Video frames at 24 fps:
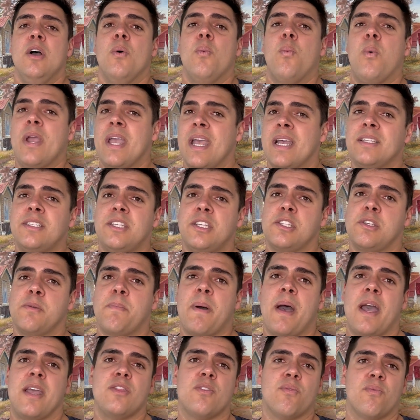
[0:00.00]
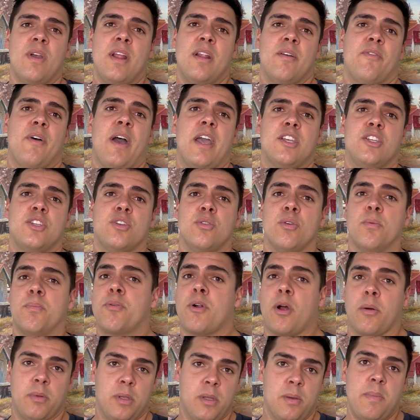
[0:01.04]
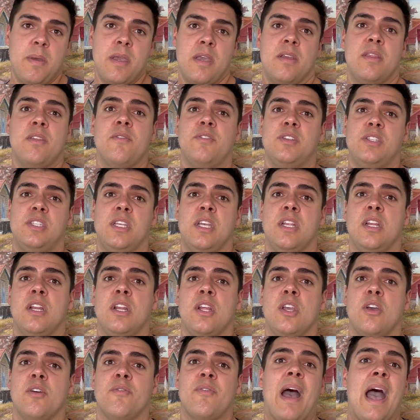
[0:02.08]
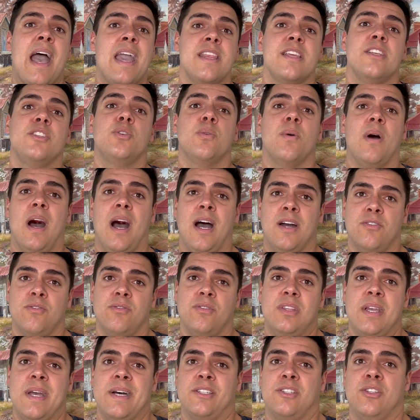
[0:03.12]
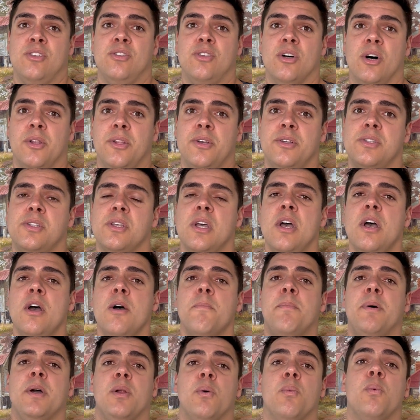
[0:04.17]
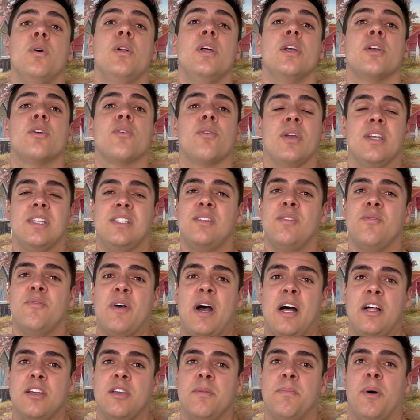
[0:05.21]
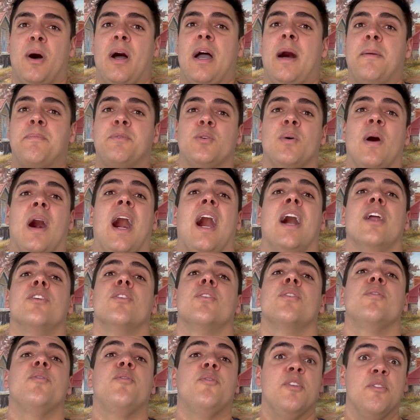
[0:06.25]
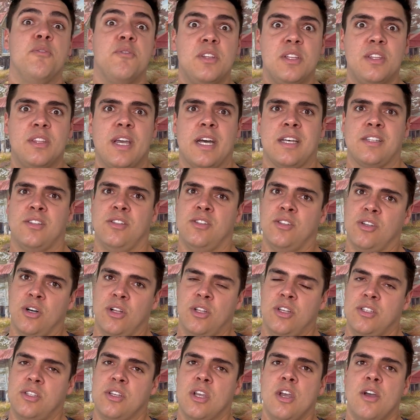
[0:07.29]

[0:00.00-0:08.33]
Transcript: We anticipate the renovation will probably be in the vicinity of $80,000 to $100,000, but will increase the value by up to $150,000